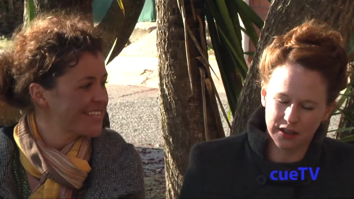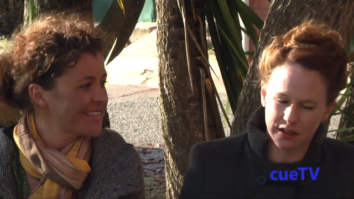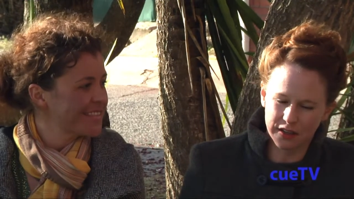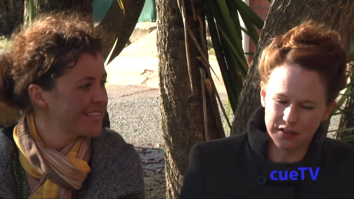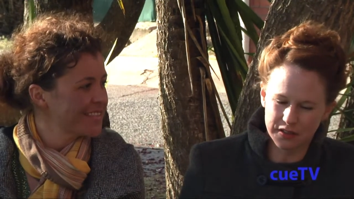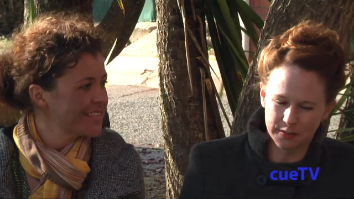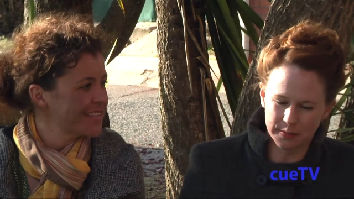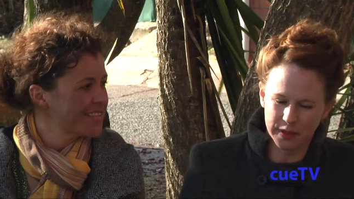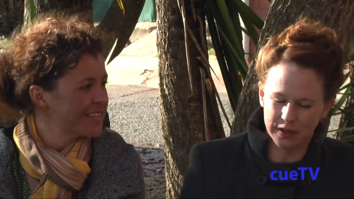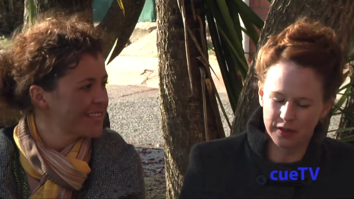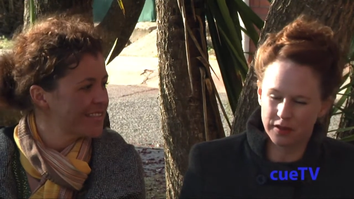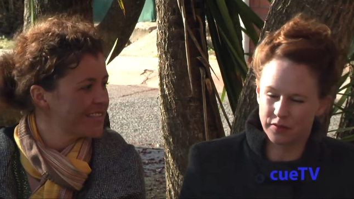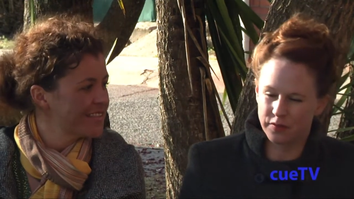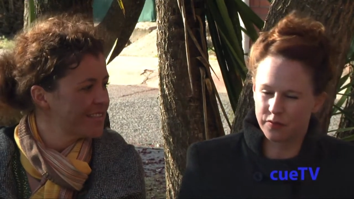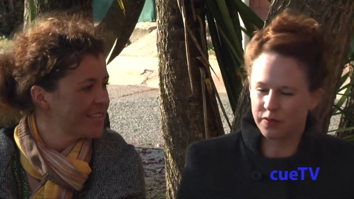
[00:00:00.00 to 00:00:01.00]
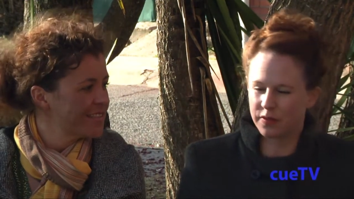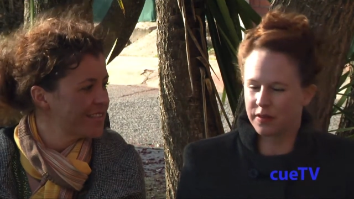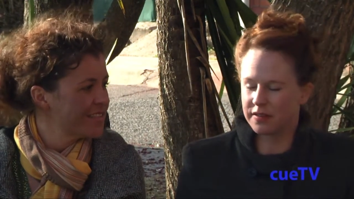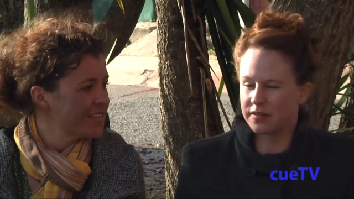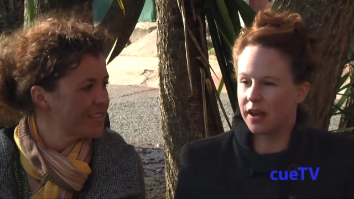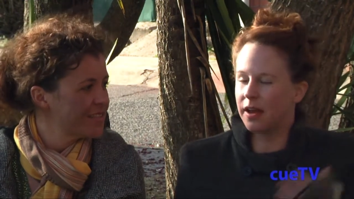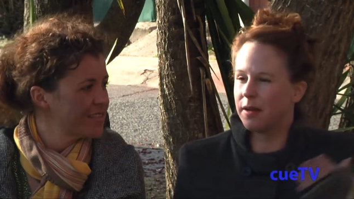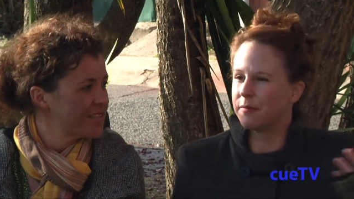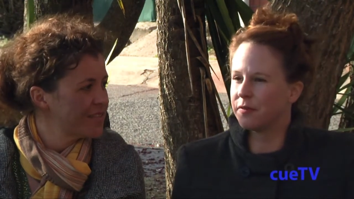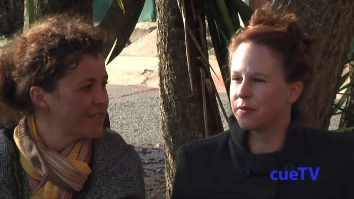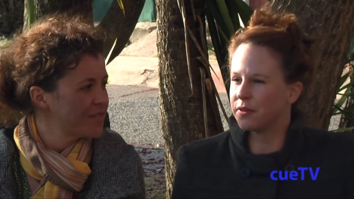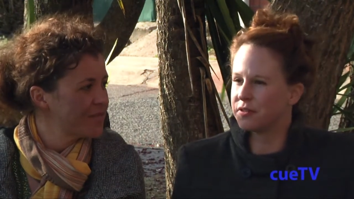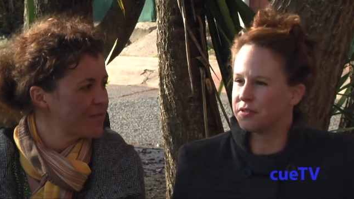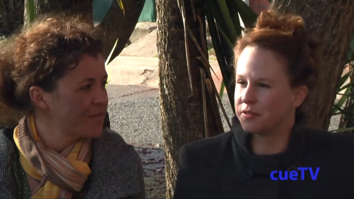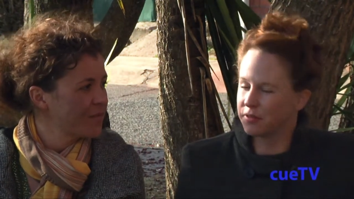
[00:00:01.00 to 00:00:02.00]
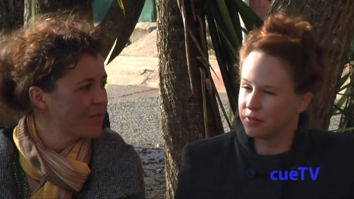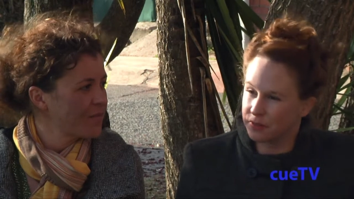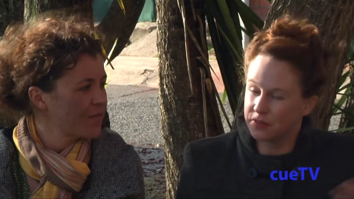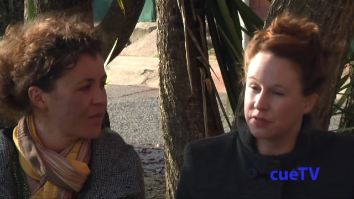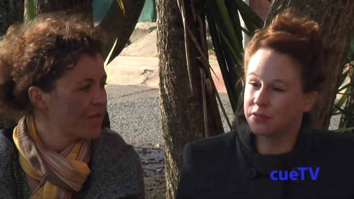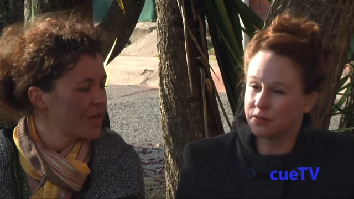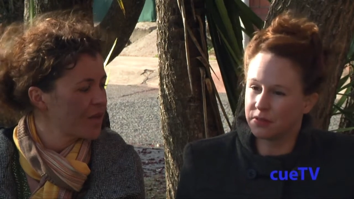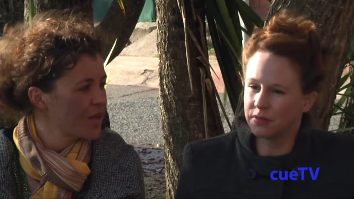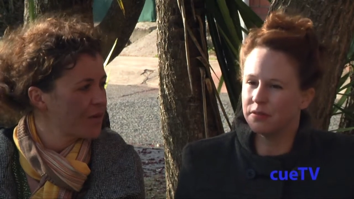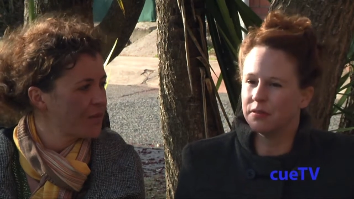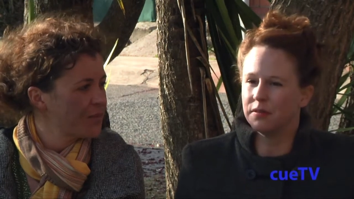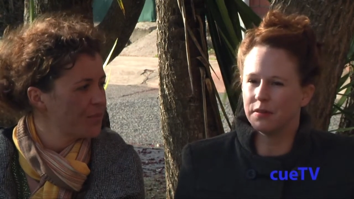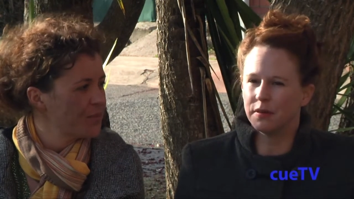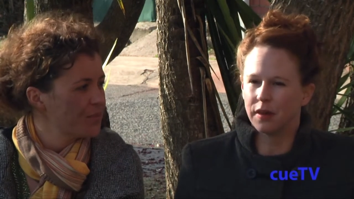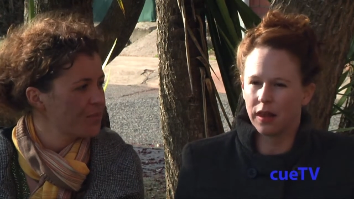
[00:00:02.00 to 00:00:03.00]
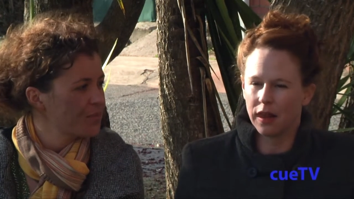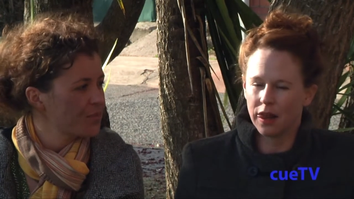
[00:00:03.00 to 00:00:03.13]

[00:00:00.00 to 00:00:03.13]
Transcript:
Speaker 1: It took me for the time for it to, to